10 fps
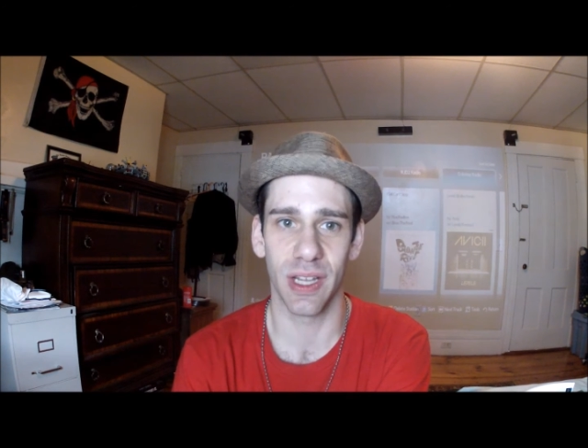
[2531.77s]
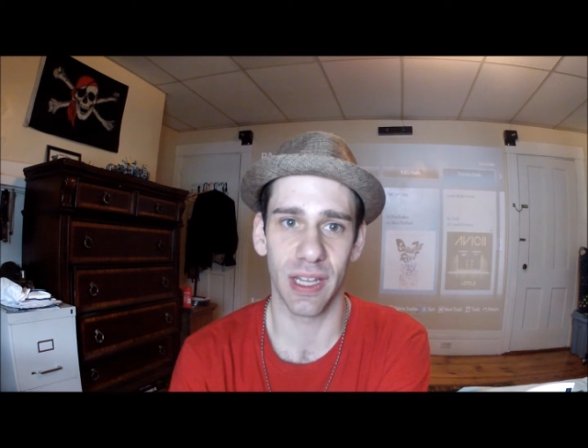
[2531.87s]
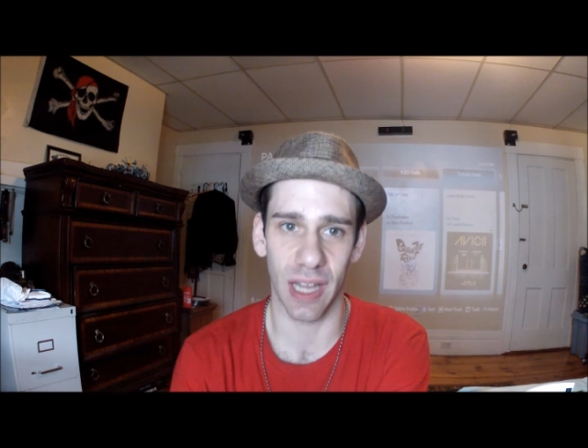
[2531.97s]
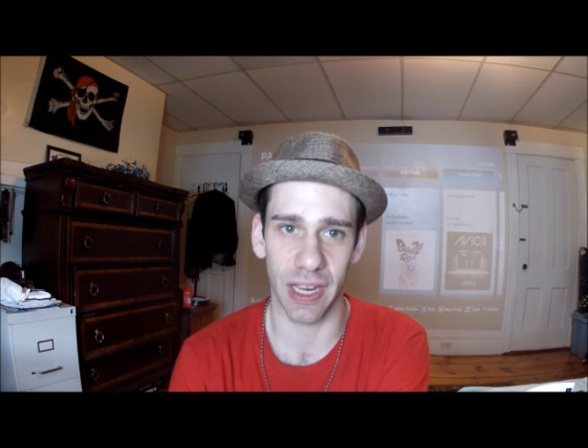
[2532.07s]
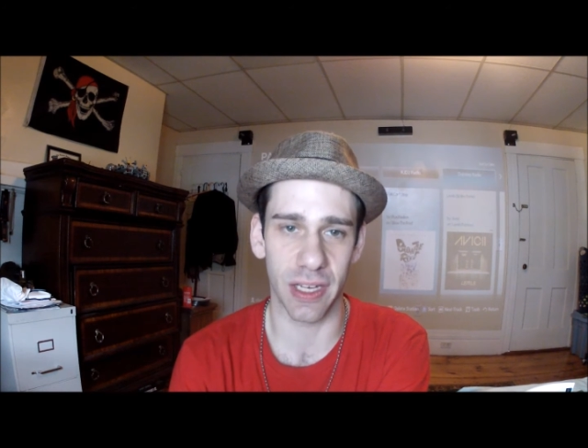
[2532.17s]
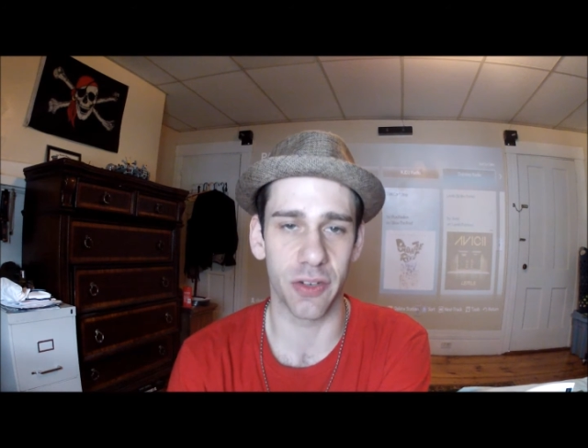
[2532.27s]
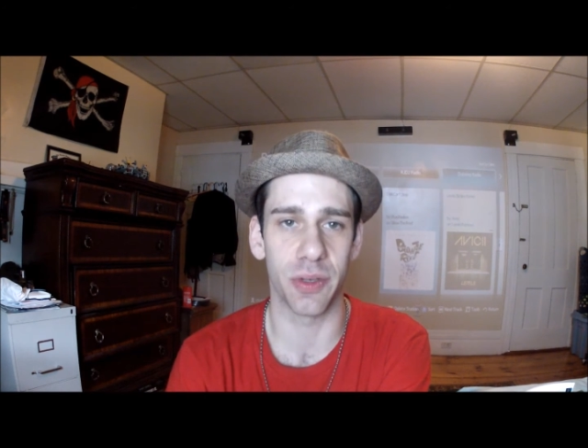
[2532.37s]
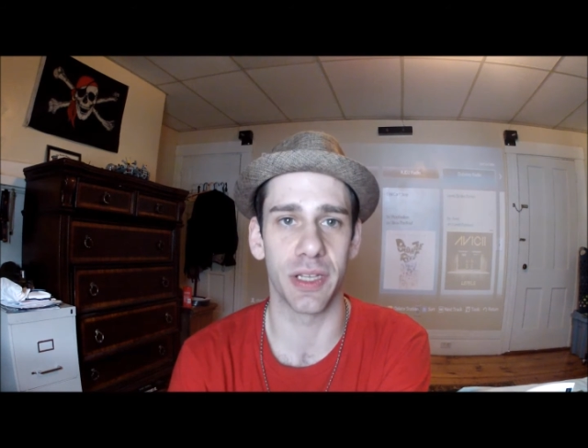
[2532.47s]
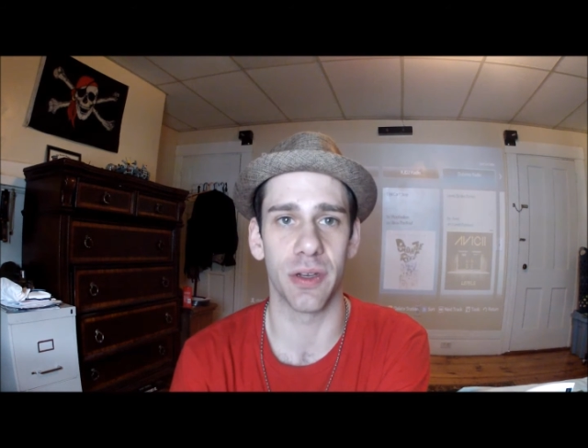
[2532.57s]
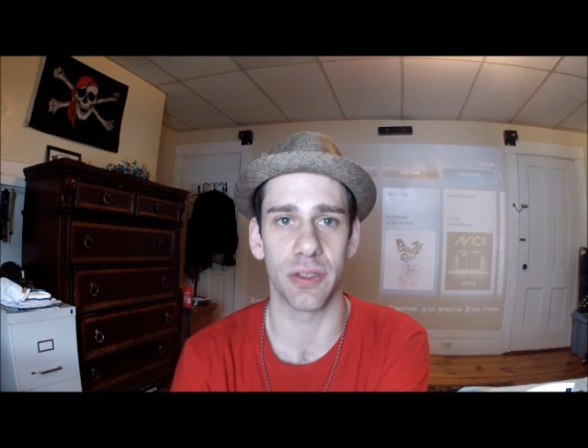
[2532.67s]
like
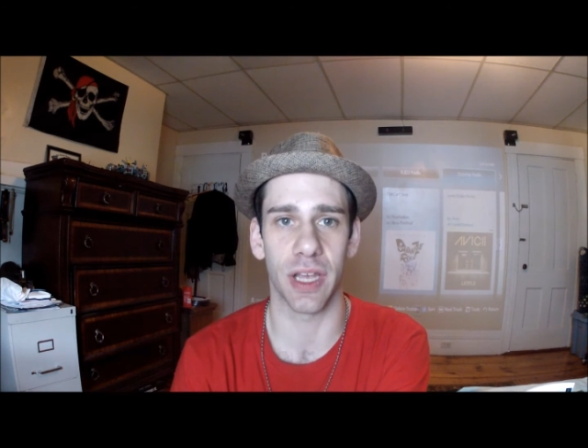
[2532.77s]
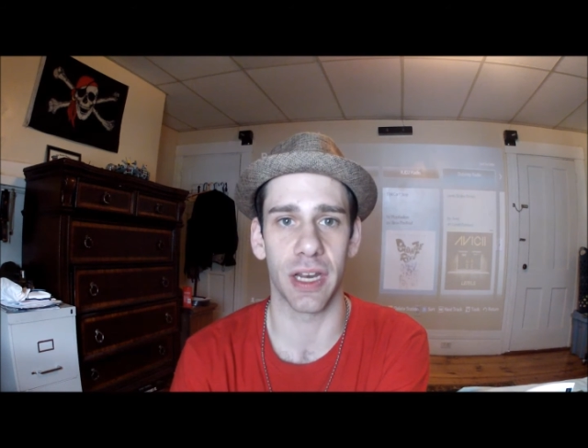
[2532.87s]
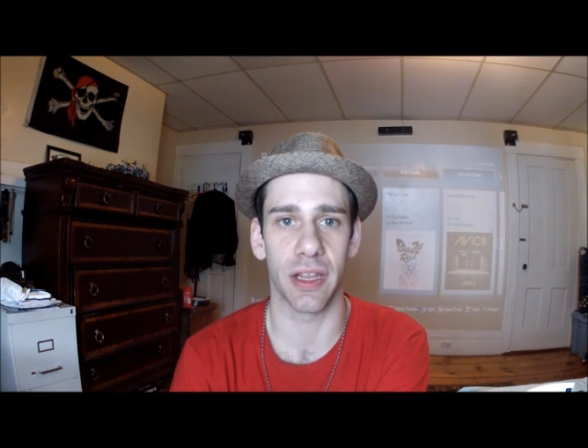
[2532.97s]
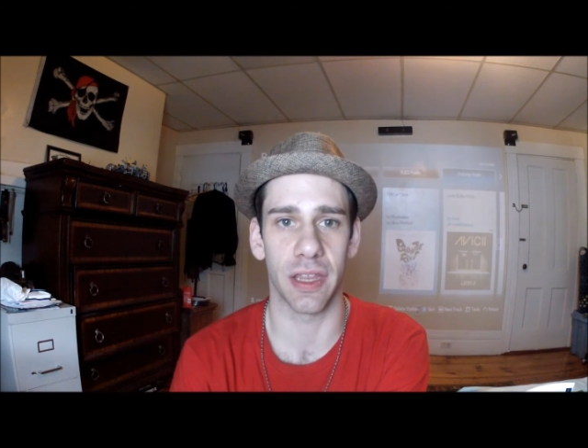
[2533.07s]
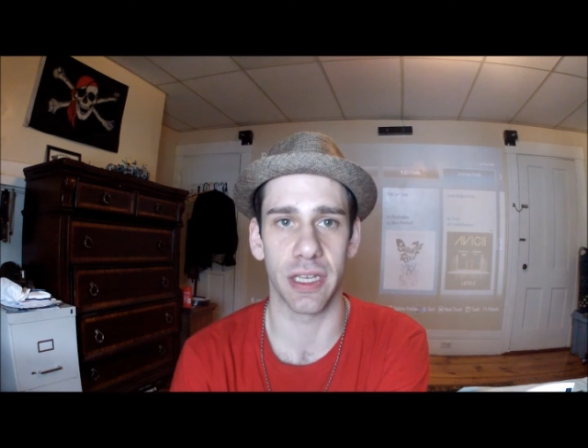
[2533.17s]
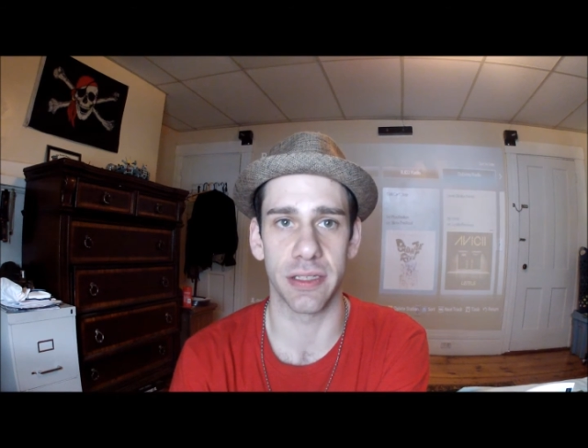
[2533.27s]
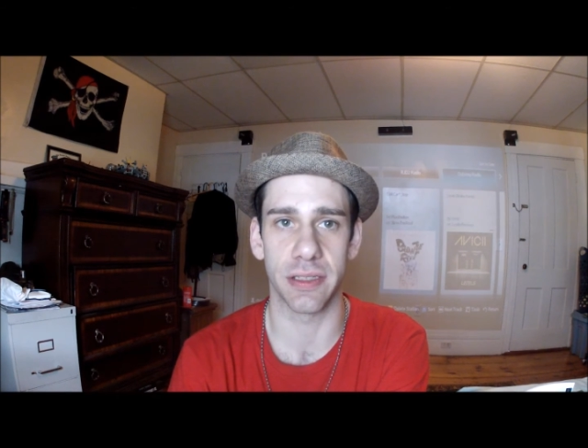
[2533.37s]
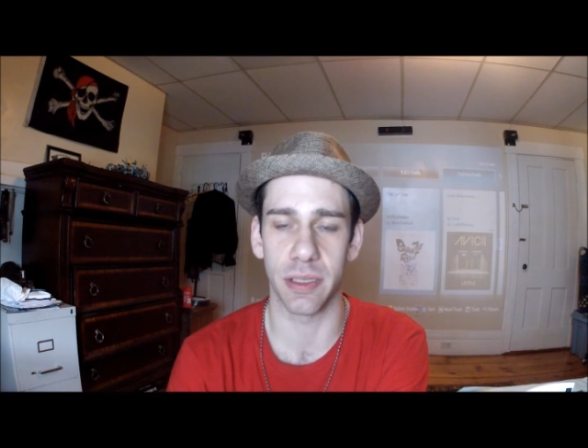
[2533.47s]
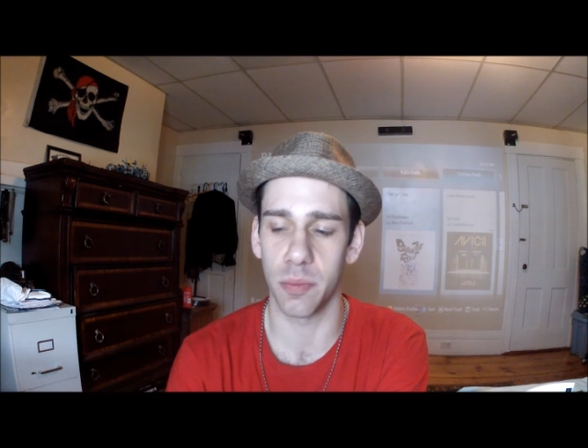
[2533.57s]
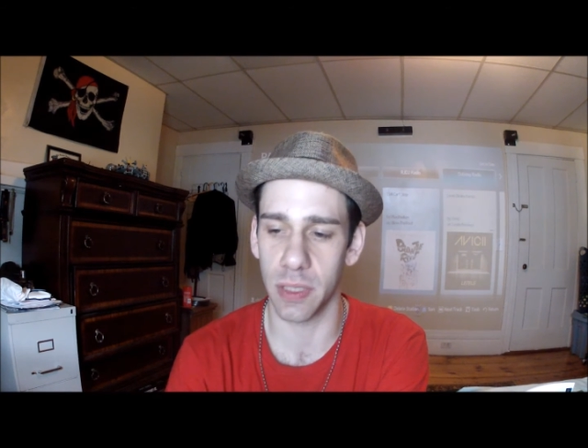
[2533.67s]
doing those kind of
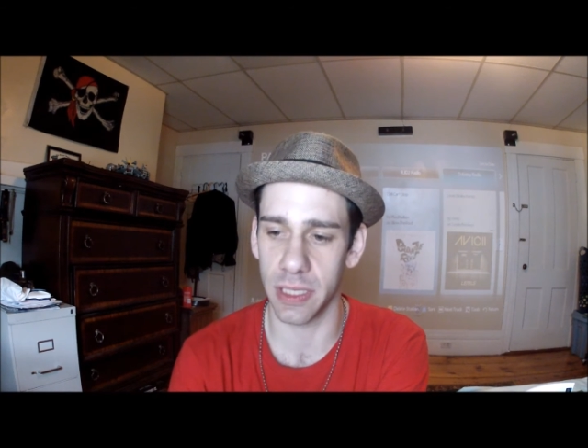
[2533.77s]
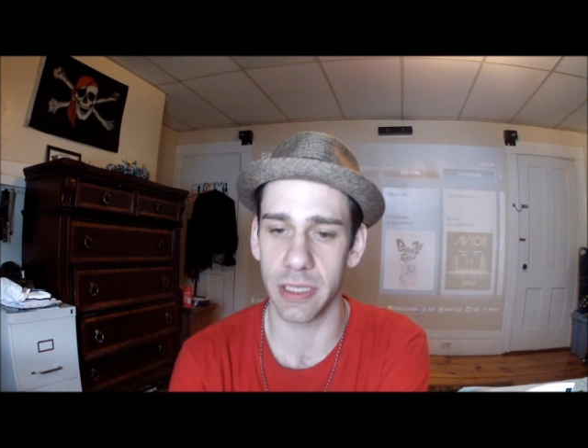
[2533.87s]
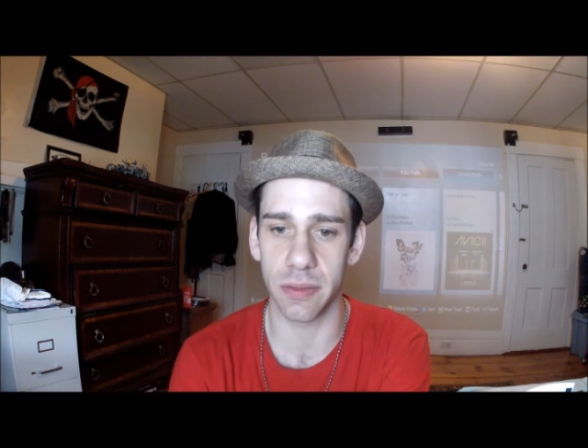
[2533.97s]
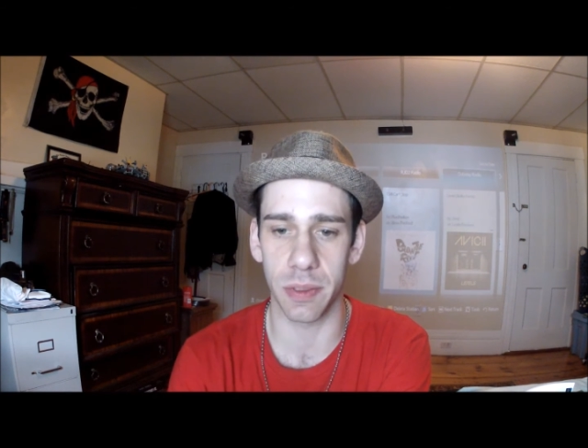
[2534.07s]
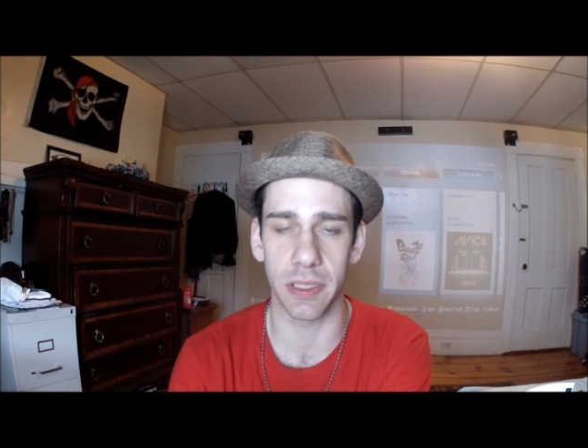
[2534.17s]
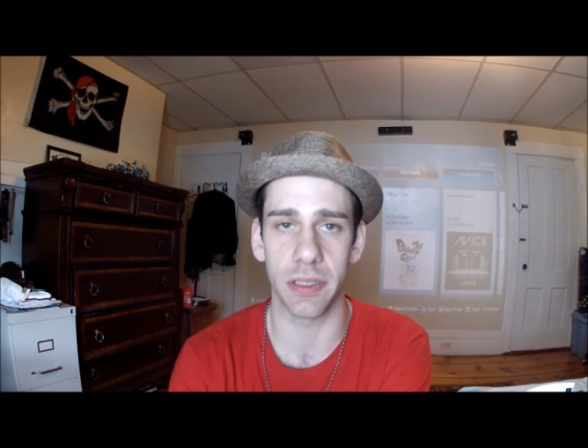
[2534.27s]
things, then please